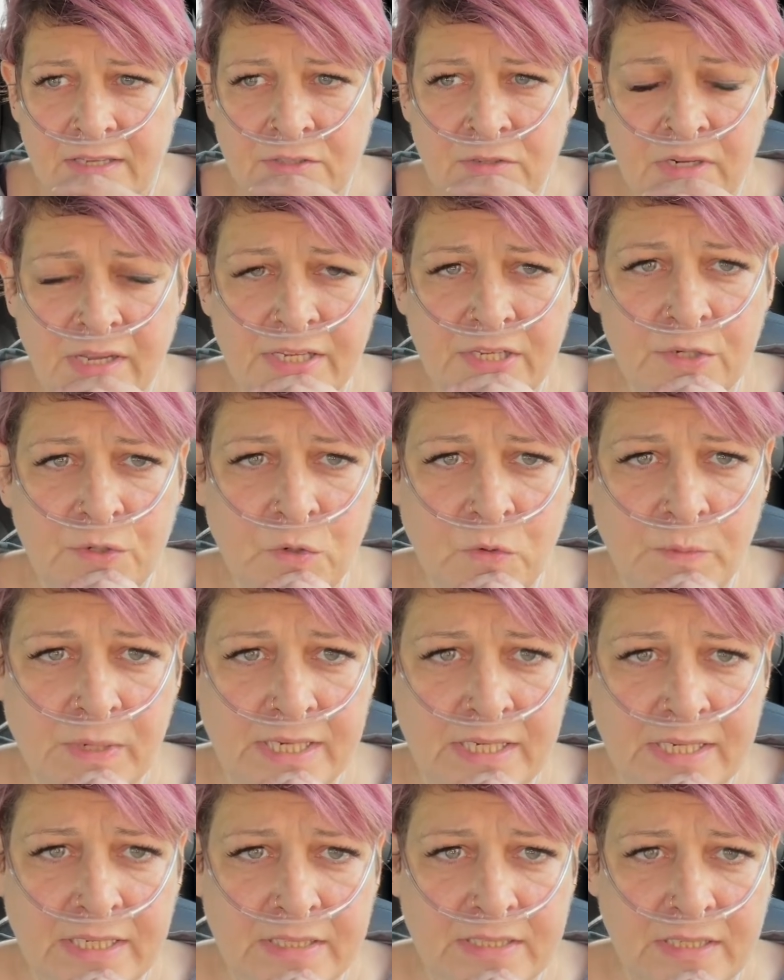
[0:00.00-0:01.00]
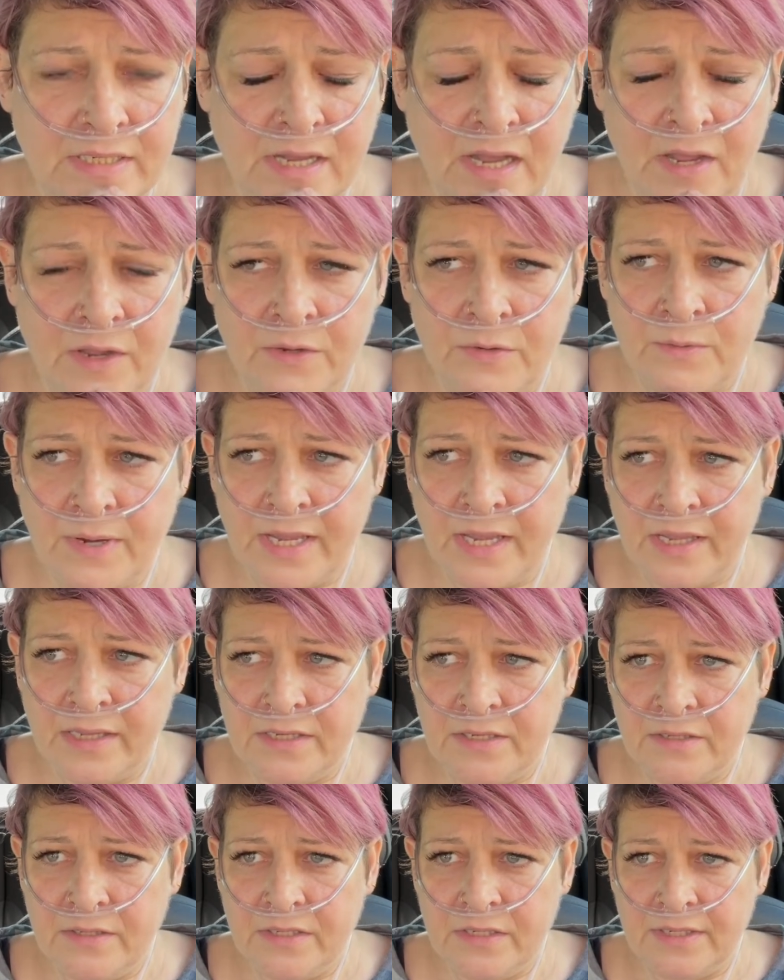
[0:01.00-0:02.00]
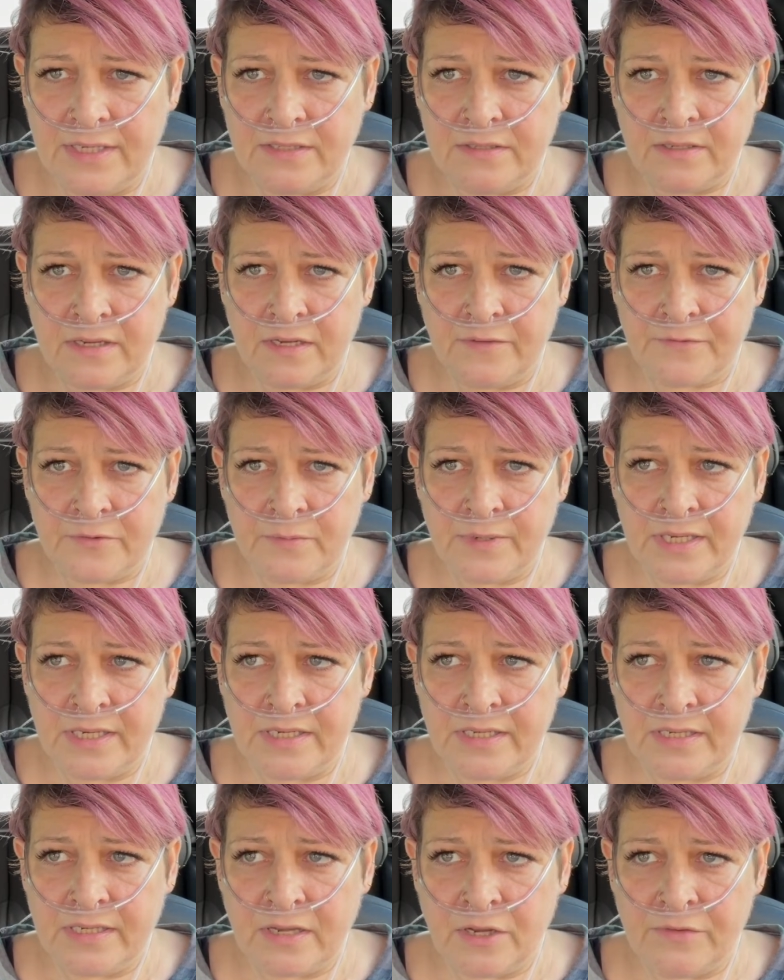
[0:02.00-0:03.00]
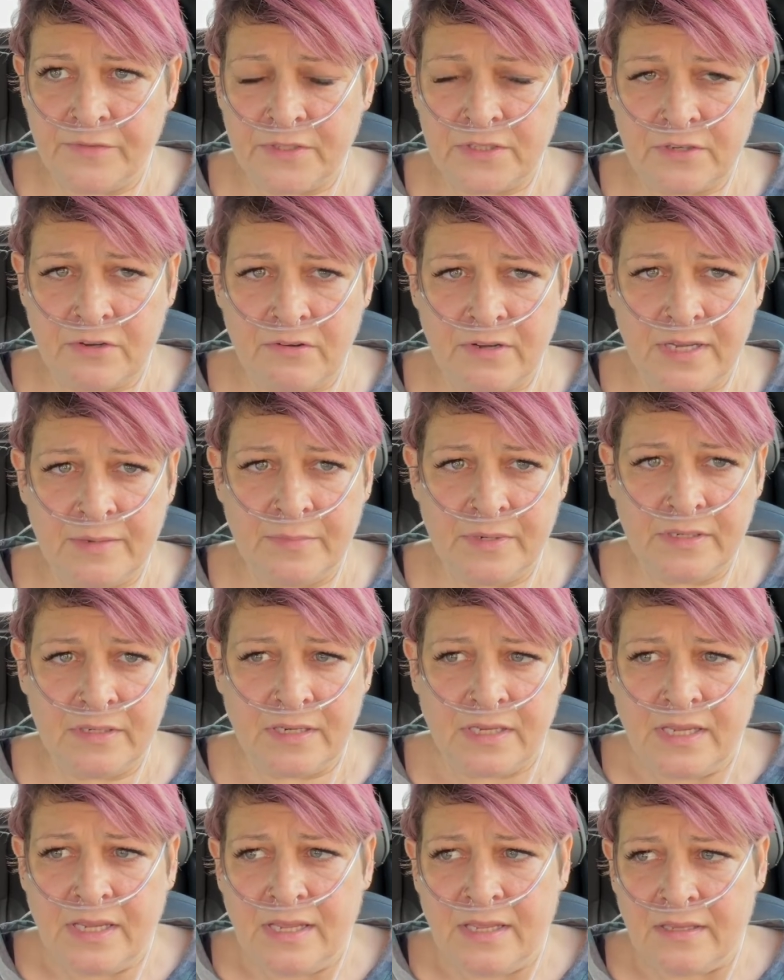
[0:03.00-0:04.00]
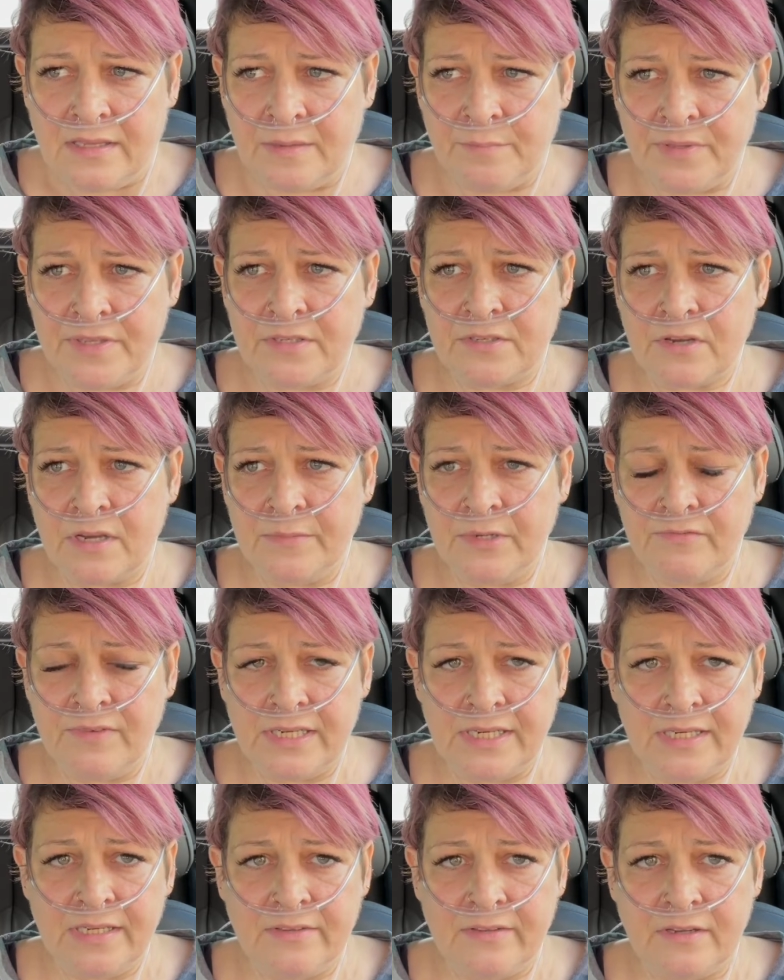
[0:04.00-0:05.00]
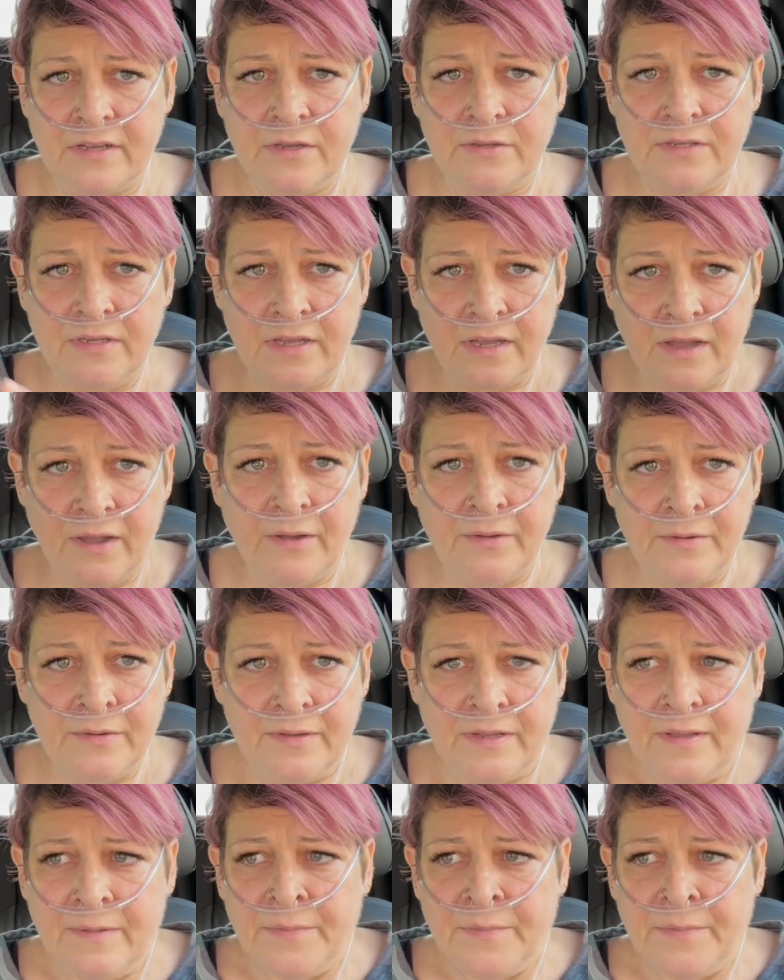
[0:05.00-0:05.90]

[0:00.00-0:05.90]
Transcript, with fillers: not like you normally need to go, where you need to go for a wee over time, and then by the time you really need to go, you go.